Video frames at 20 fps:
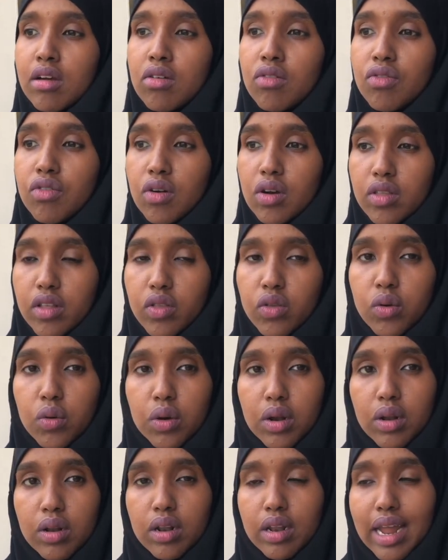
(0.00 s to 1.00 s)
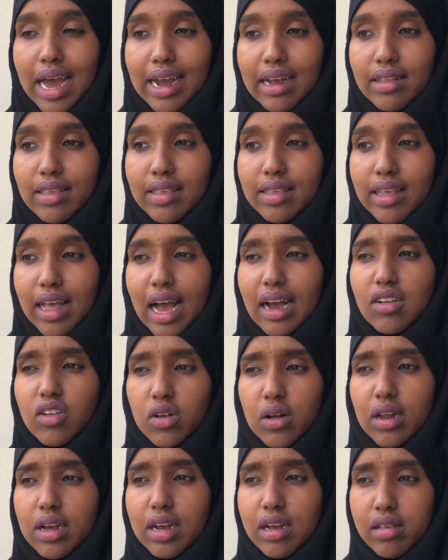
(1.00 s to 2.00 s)
For the 2 nights,
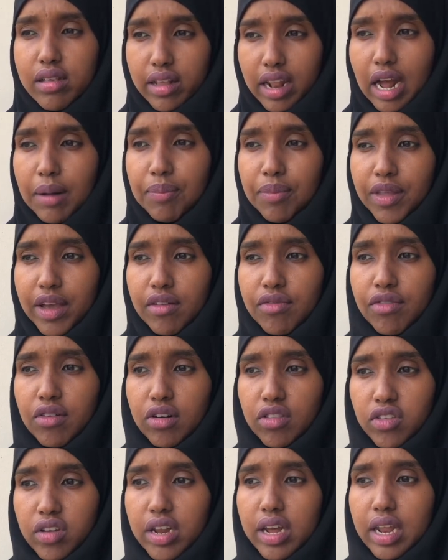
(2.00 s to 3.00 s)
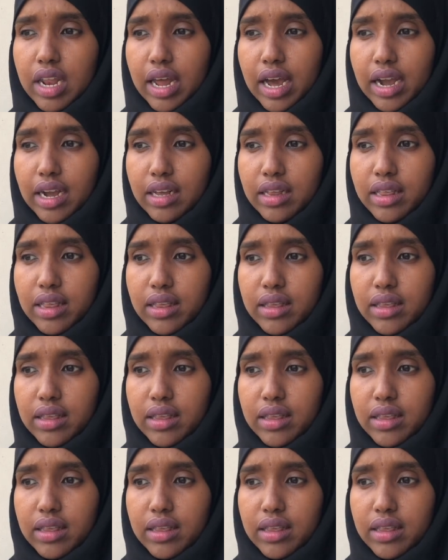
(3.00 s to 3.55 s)
actually he slept there for 3 nights.